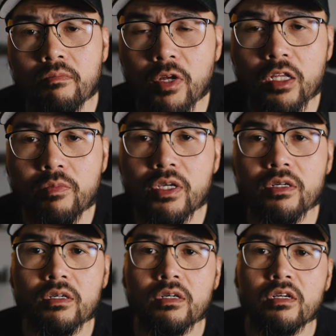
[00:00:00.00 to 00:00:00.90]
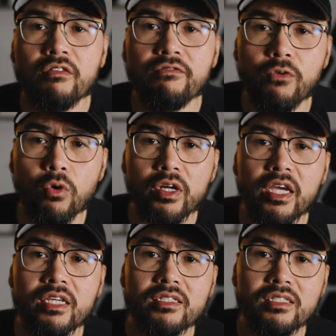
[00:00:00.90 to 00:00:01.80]
millimeter
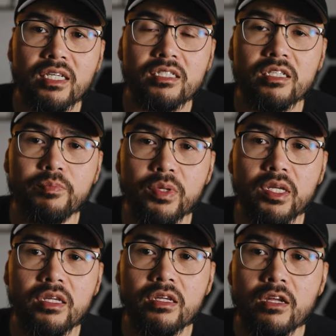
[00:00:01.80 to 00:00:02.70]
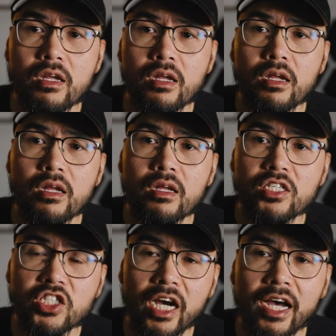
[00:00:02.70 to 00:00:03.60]
4K 60p
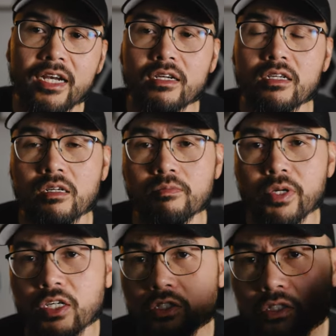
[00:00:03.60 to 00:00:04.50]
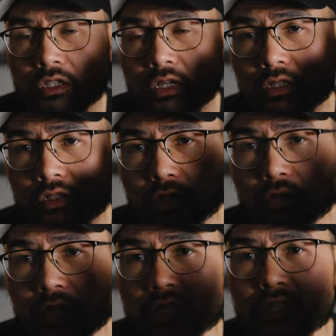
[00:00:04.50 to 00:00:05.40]
shot compared to the
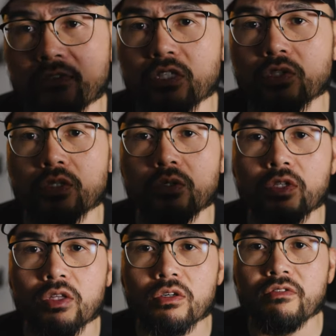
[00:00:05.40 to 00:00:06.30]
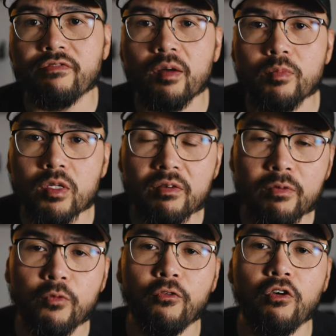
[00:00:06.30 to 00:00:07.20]
Sony a7S III with a 35 millimeter
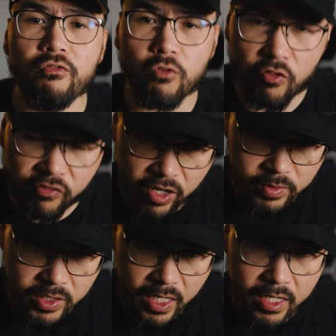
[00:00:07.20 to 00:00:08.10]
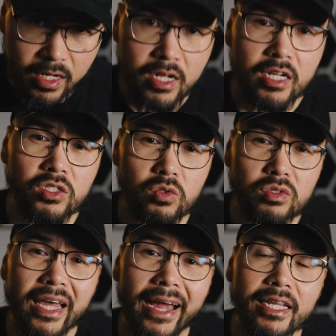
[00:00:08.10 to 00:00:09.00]
f/4 full frame shot. So
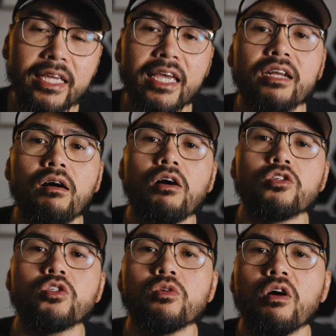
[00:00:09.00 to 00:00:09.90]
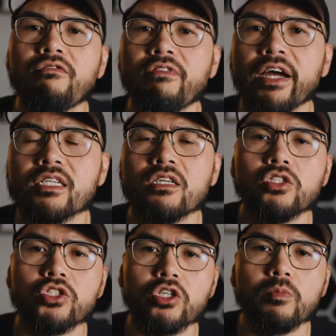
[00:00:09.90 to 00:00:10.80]
that can also affect
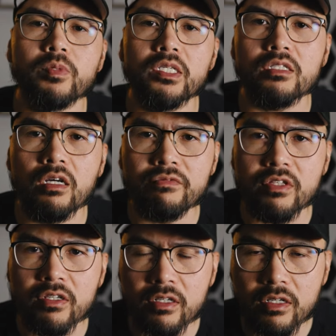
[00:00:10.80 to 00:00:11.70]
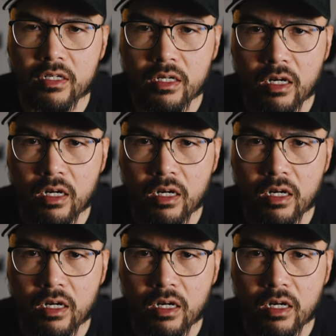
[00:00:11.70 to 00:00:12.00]
sharpness of the